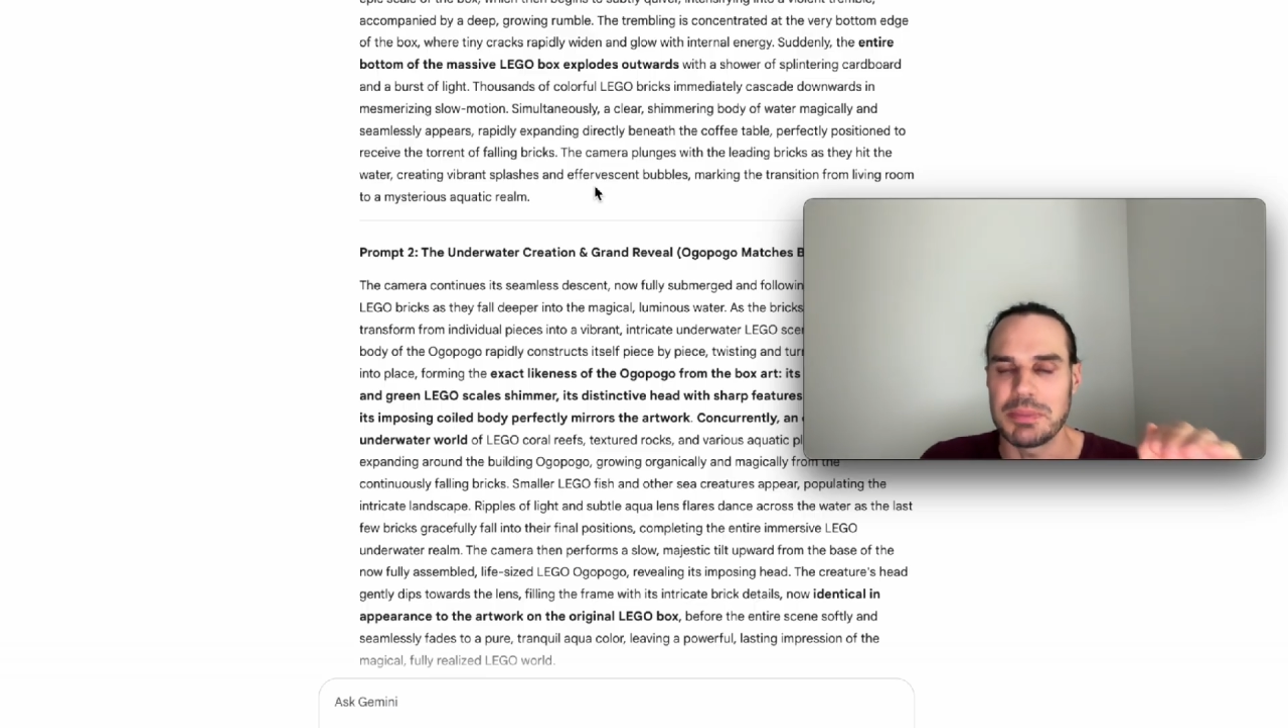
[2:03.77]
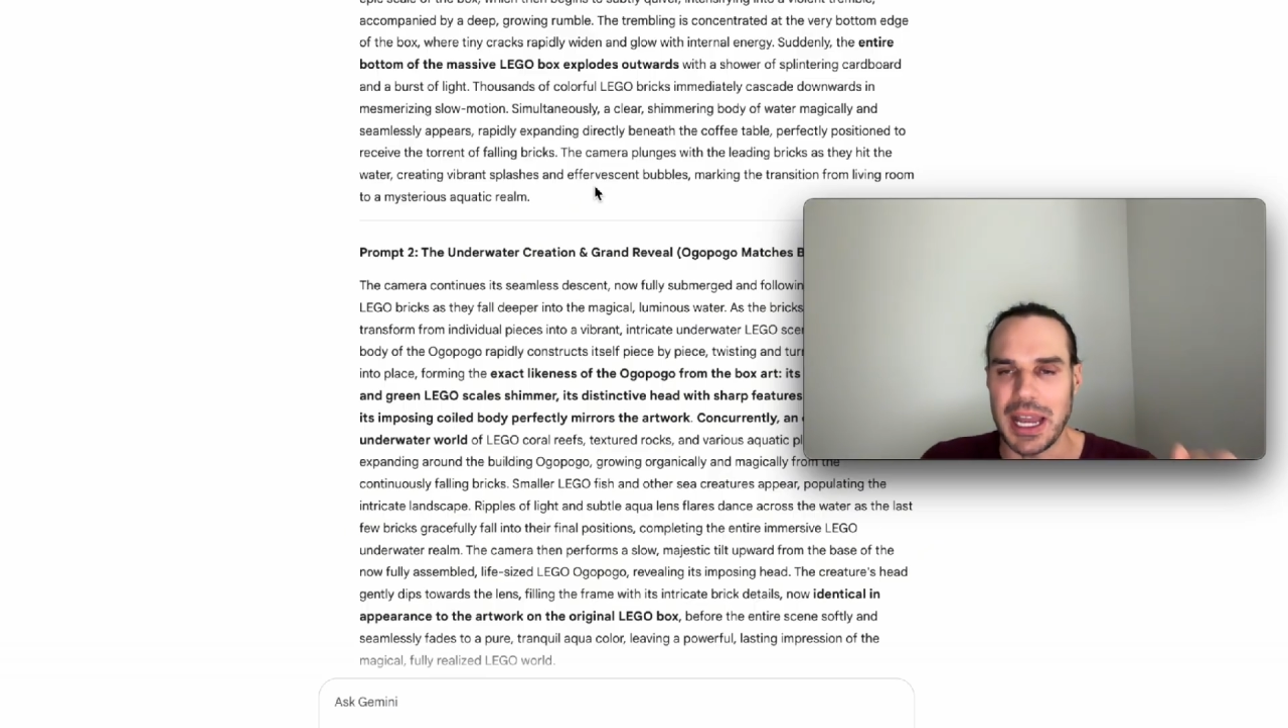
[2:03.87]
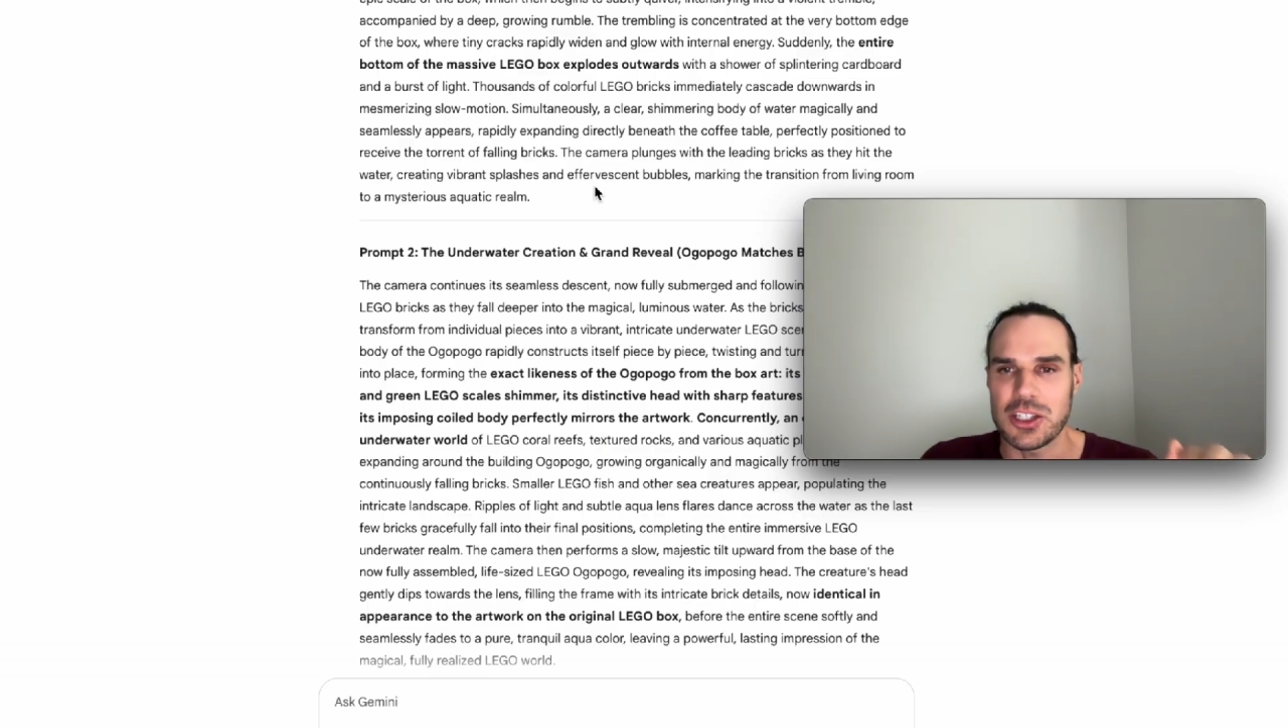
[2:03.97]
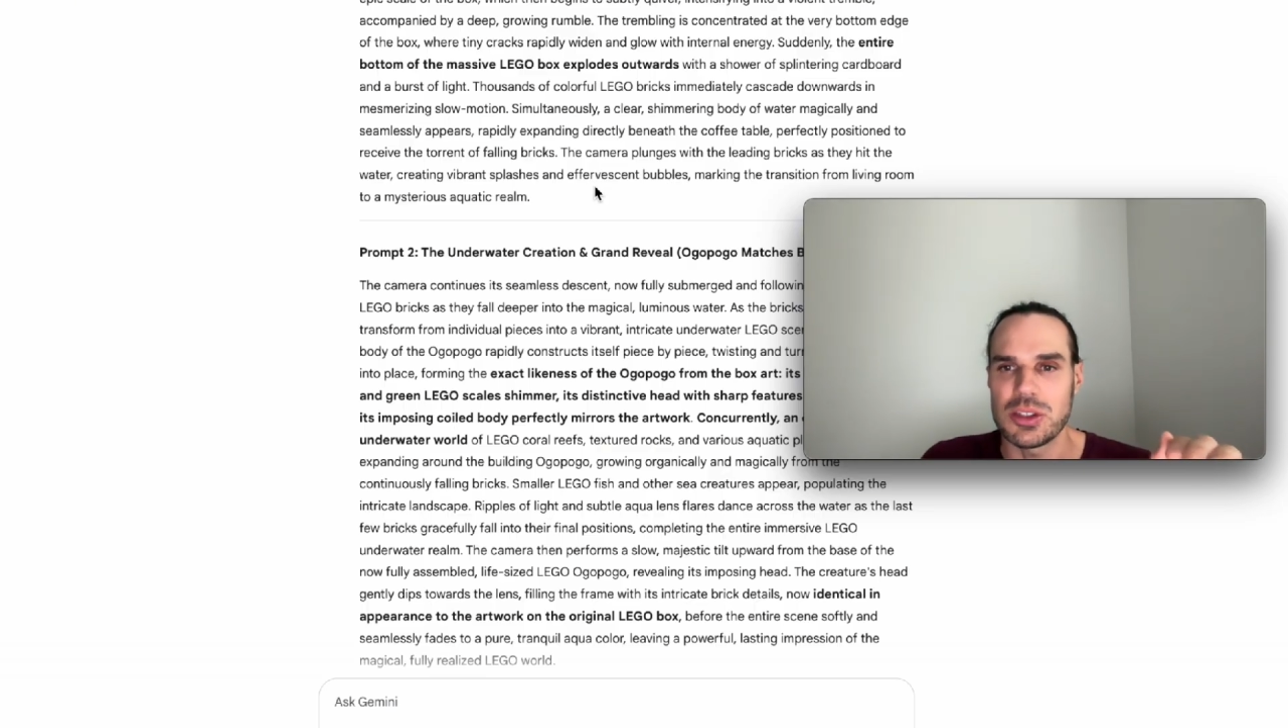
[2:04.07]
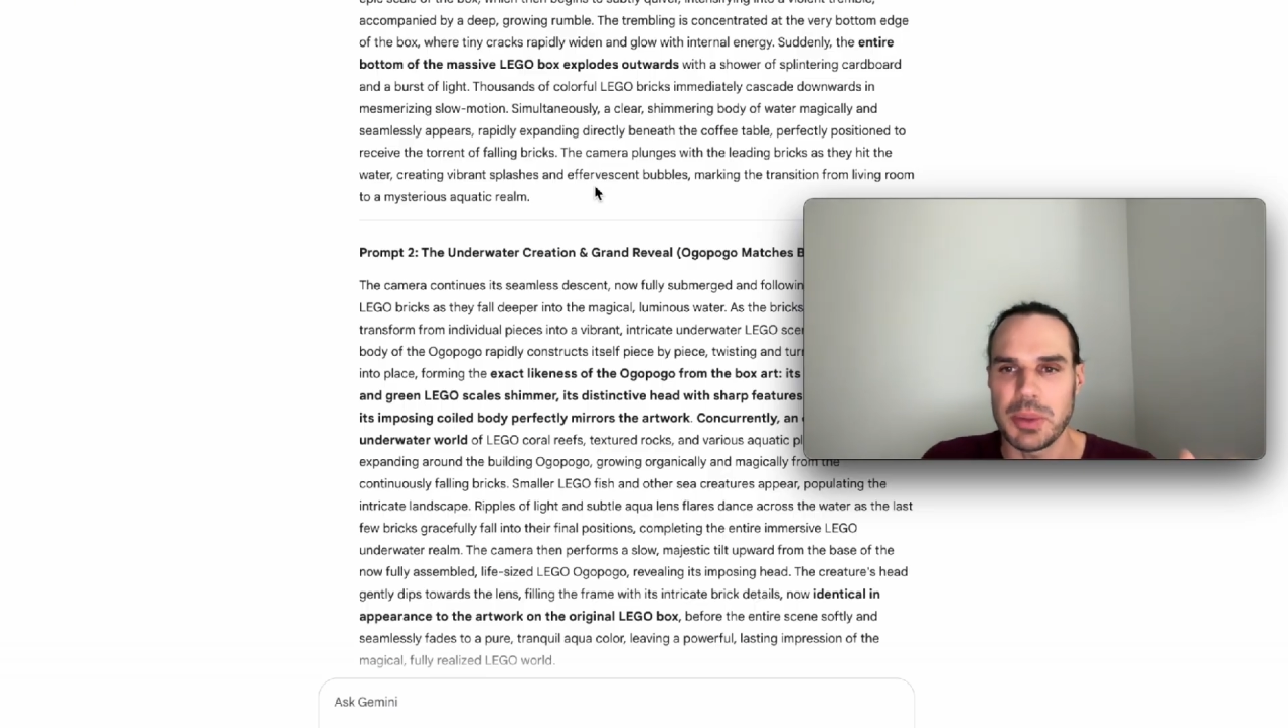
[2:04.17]

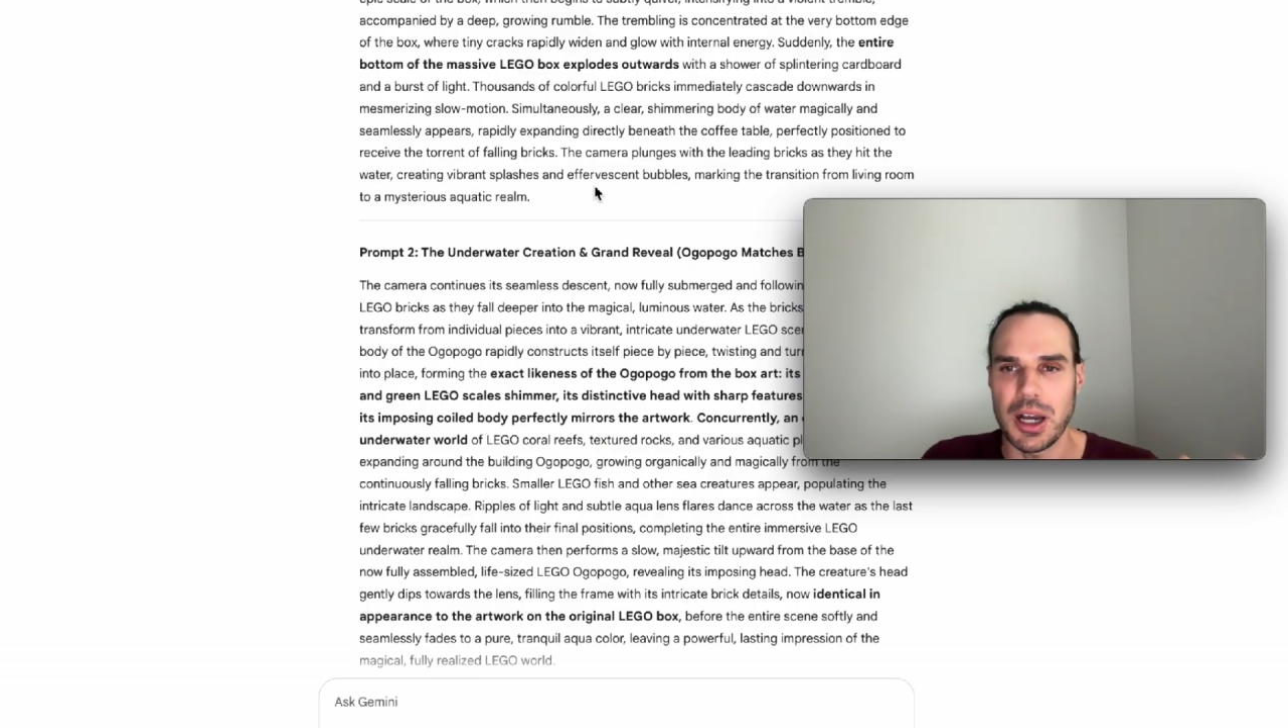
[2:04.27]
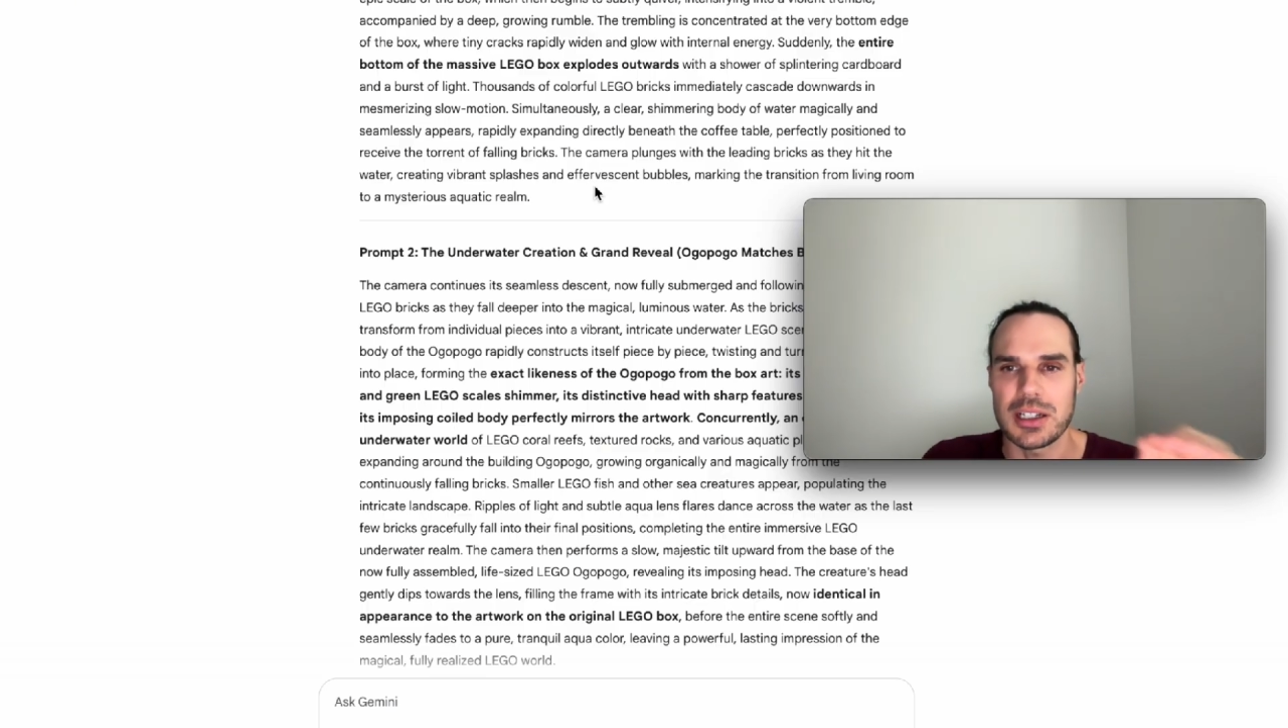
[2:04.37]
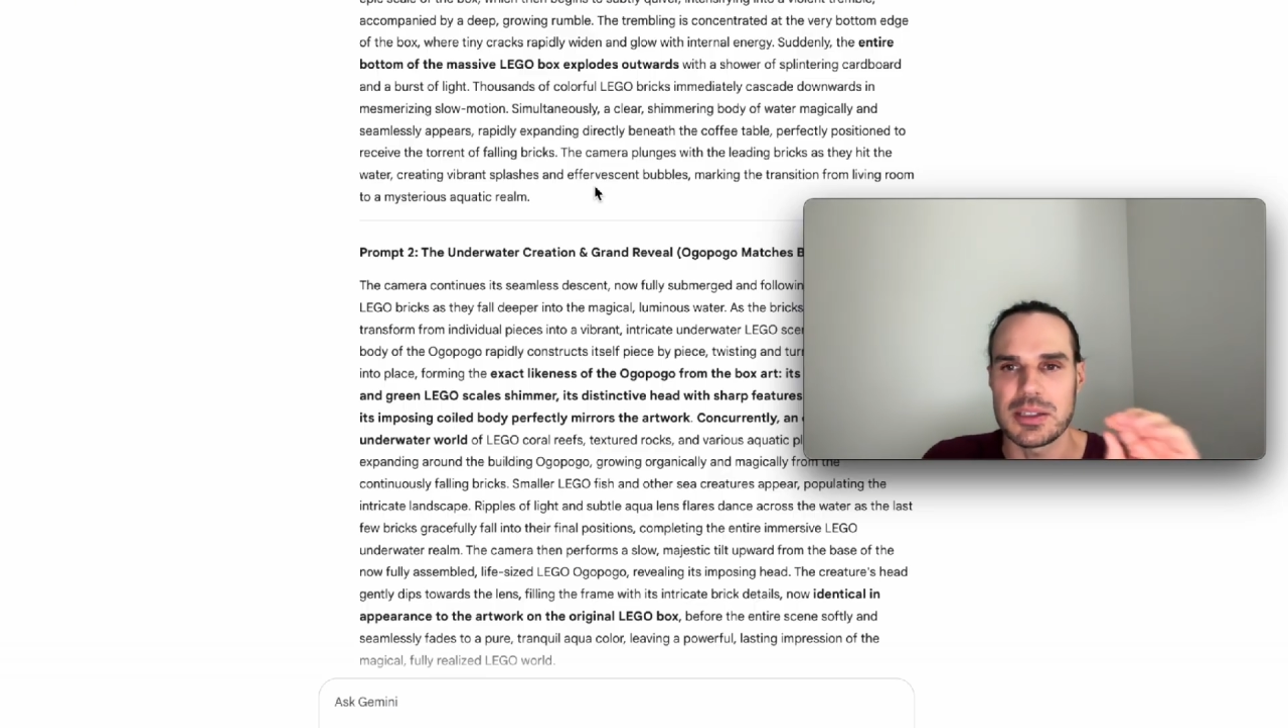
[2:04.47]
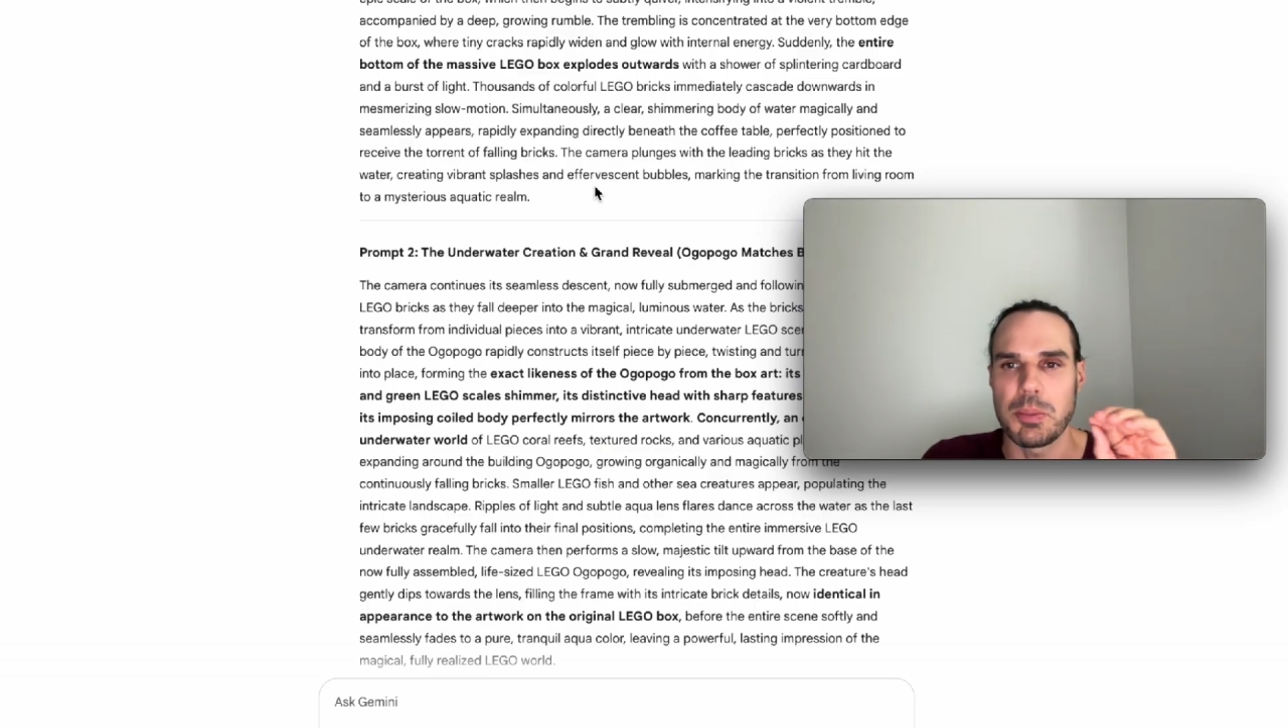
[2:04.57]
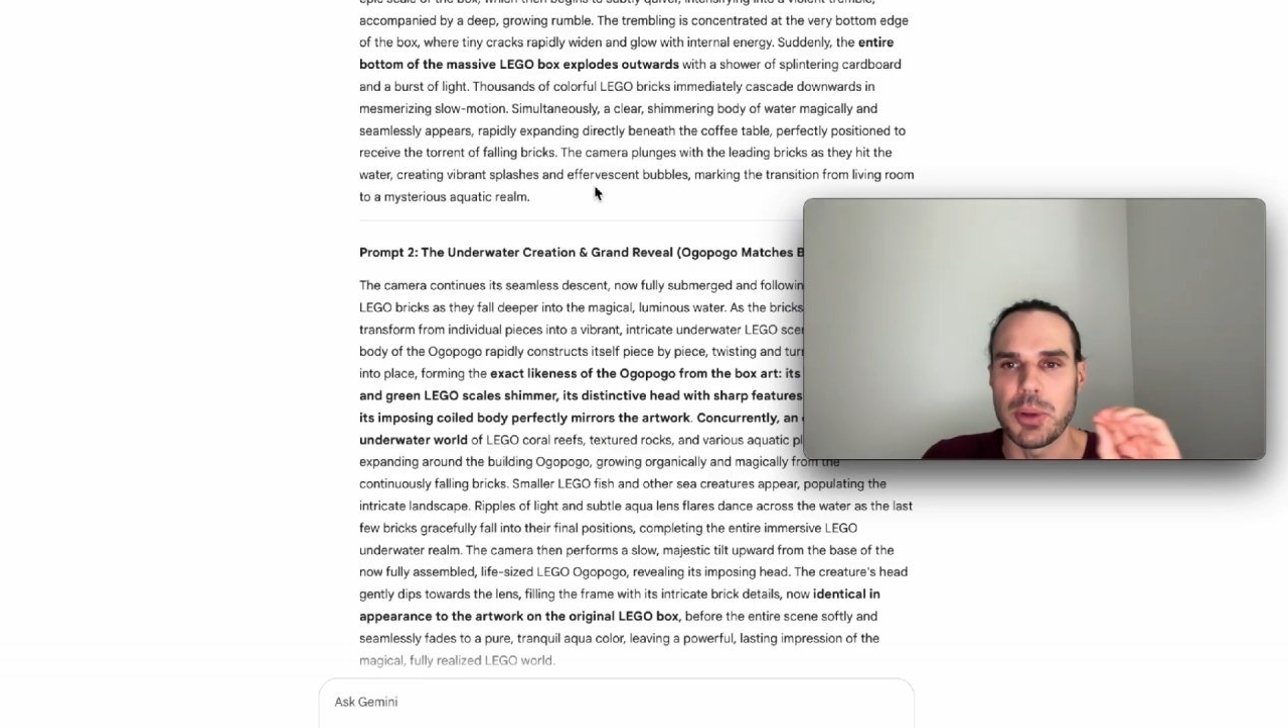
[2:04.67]
match the box